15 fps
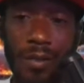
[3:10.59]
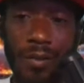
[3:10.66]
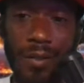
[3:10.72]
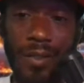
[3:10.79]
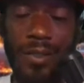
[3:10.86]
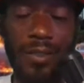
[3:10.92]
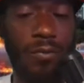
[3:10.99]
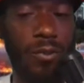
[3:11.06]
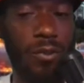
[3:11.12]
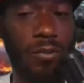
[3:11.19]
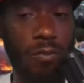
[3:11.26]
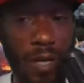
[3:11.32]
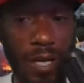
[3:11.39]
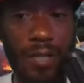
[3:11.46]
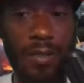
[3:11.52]
That shit was
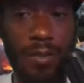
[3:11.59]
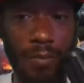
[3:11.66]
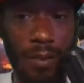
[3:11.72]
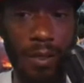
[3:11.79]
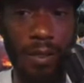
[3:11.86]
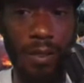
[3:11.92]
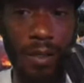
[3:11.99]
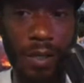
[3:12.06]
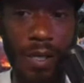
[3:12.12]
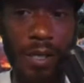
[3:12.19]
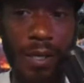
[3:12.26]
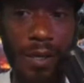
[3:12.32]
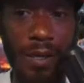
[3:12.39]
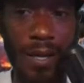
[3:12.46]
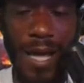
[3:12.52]
crazy, bro.
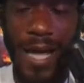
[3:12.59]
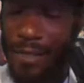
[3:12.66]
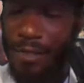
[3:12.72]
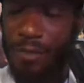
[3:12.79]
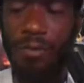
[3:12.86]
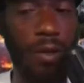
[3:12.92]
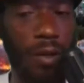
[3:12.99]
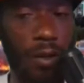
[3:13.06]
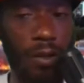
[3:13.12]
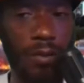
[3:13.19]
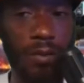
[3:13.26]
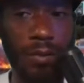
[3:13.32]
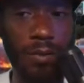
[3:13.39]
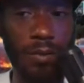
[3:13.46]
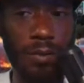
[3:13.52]
And you
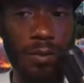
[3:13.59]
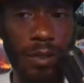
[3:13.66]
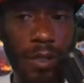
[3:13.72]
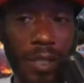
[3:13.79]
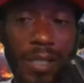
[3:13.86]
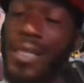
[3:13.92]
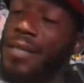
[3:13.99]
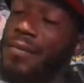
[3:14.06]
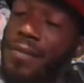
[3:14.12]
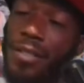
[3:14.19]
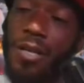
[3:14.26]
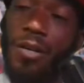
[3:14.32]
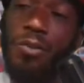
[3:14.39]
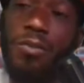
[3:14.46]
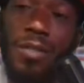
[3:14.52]
lost. Even
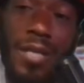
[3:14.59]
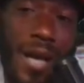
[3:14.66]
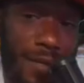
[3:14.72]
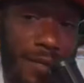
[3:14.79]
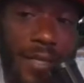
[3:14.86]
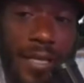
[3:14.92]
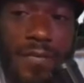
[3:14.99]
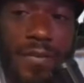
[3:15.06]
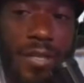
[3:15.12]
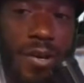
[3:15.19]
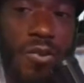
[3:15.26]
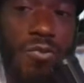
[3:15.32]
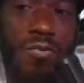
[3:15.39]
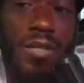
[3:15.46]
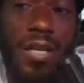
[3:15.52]
though you
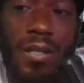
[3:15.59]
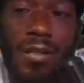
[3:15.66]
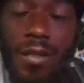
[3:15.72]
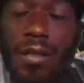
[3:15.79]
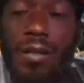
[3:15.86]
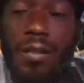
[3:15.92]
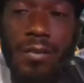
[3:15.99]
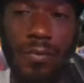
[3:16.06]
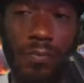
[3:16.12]
did good.